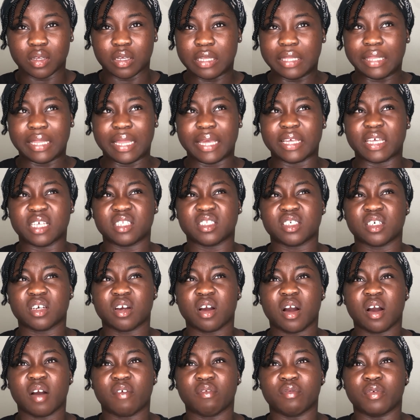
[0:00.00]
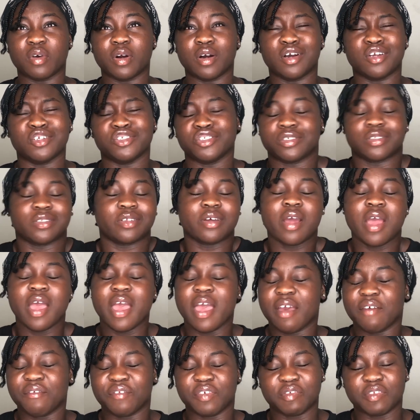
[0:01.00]
like it took off what,
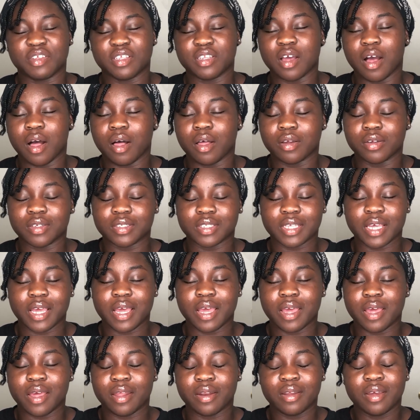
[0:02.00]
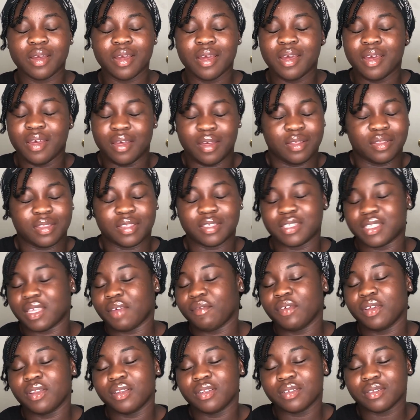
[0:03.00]
$150, and the
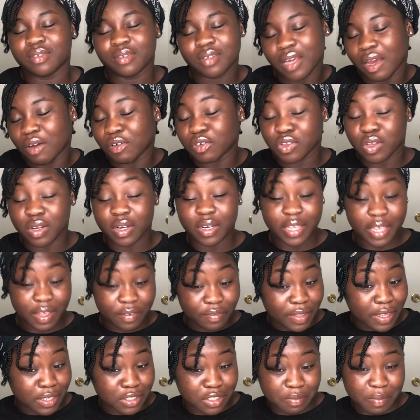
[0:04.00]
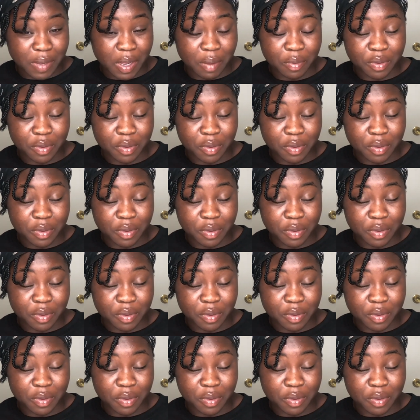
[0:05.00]
7, I was gonna give that to my